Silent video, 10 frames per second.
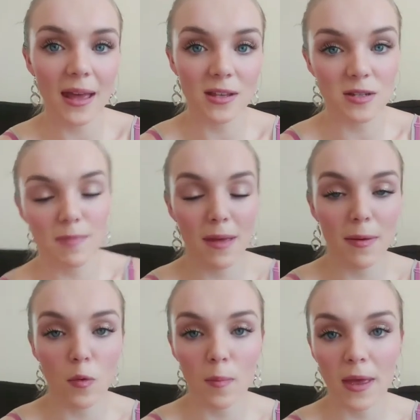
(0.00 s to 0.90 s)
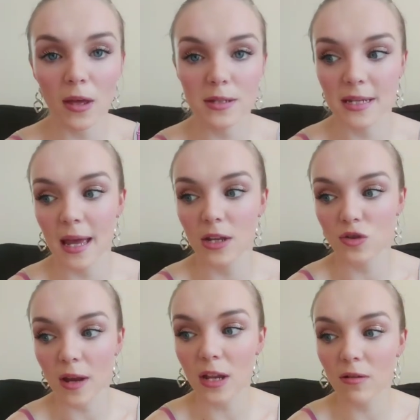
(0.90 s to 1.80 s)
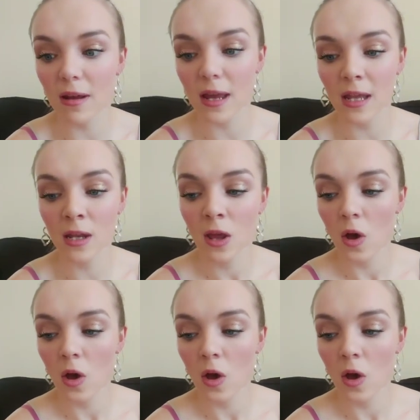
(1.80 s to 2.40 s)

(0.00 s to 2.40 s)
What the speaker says: And maybe it would be good to get a trainer in,